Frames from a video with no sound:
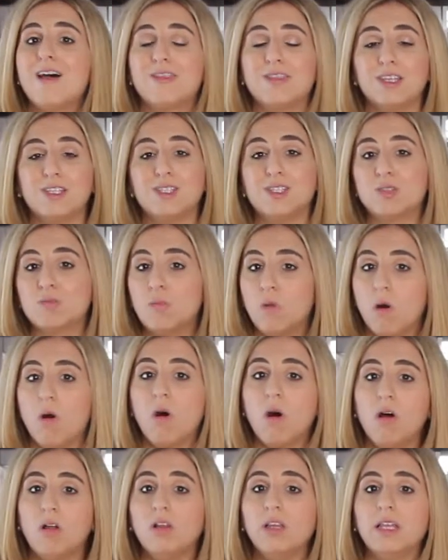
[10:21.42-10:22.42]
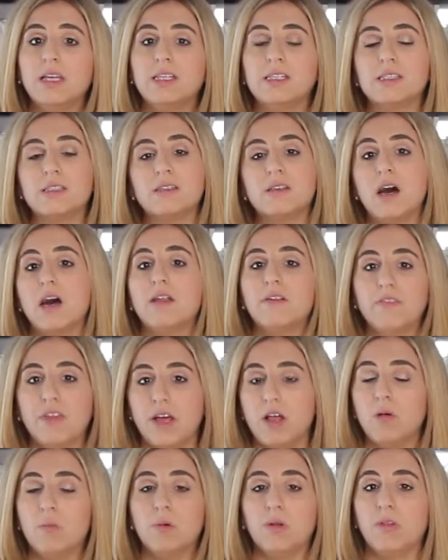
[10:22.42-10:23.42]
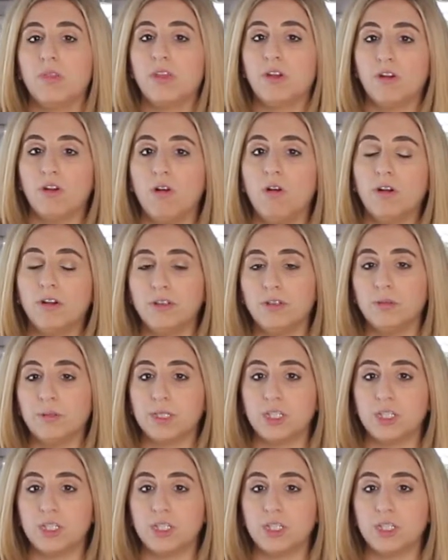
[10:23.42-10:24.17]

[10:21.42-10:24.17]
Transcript: the small is not available. There are no